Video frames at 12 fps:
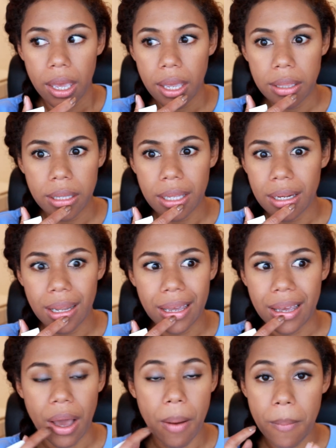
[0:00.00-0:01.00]
And then,
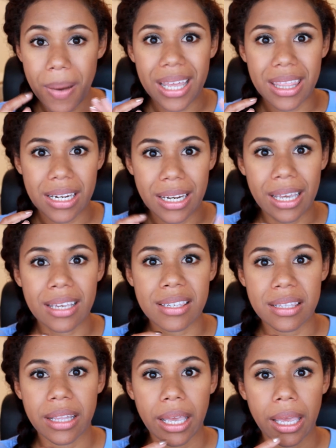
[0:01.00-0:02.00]
like, by the
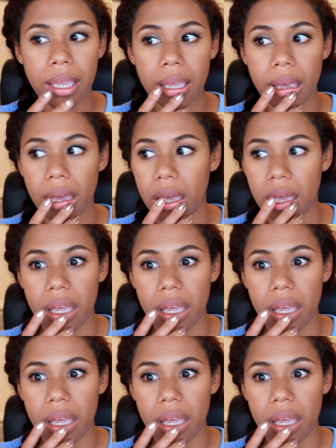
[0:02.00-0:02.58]
next day,